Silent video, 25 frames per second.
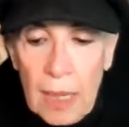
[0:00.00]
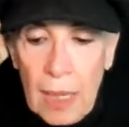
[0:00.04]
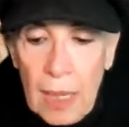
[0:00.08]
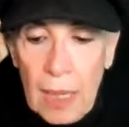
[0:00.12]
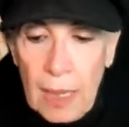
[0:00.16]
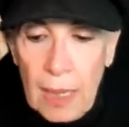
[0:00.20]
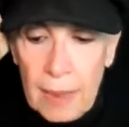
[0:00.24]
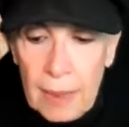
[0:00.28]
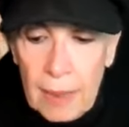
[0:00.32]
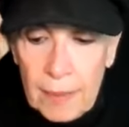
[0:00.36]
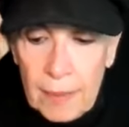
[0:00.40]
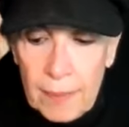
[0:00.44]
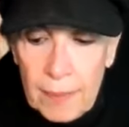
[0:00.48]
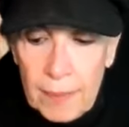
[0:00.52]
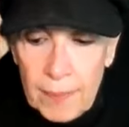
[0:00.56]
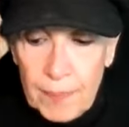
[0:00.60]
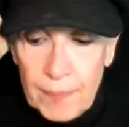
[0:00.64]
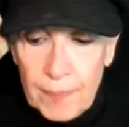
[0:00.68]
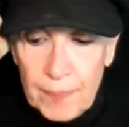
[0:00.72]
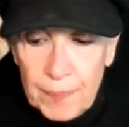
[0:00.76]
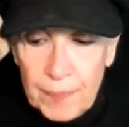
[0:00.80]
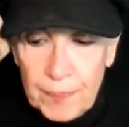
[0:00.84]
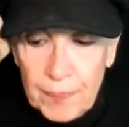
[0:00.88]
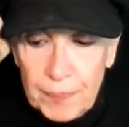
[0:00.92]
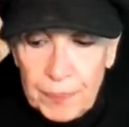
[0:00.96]

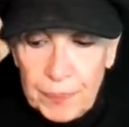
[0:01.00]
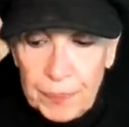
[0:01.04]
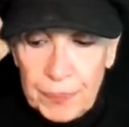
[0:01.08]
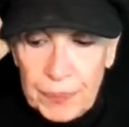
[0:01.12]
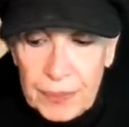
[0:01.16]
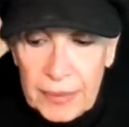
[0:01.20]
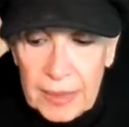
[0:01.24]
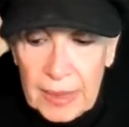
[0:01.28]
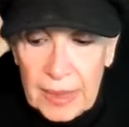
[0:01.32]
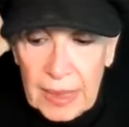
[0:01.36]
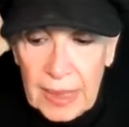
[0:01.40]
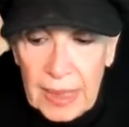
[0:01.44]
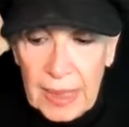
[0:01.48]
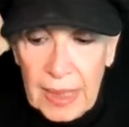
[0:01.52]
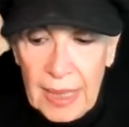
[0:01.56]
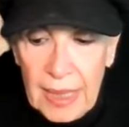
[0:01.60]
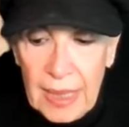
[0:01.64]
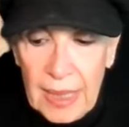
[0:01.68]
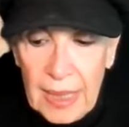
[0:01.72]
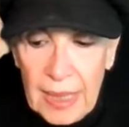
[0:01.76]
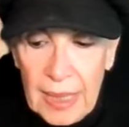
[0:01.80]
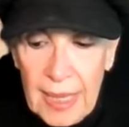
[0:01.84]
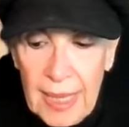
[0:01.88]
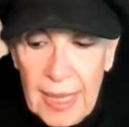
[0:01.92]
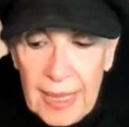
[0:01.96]
Um,
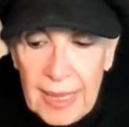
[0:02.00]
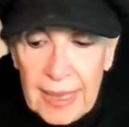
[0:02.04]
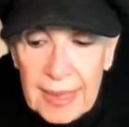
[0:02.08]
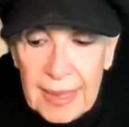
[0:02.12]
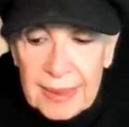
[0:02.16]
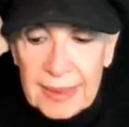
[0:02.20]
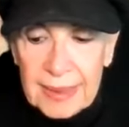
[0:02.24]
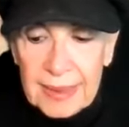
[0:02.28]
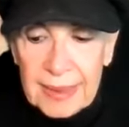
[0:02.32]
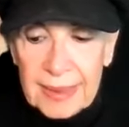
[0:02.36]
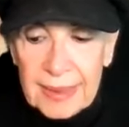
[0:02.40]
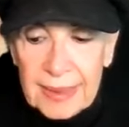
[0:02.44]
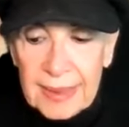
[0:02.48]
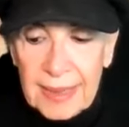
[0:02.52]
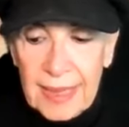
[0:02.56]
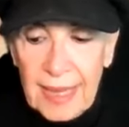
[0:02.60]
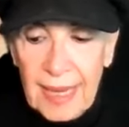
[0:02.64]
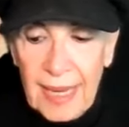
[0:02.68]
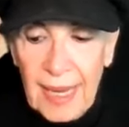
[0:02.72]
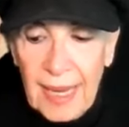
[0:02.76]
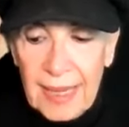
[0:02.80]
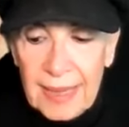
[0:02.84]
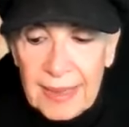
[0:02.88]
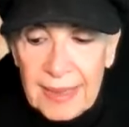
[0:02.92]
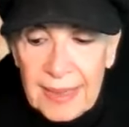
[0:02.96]
and
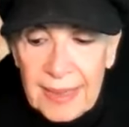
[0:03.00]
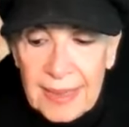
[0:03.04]
I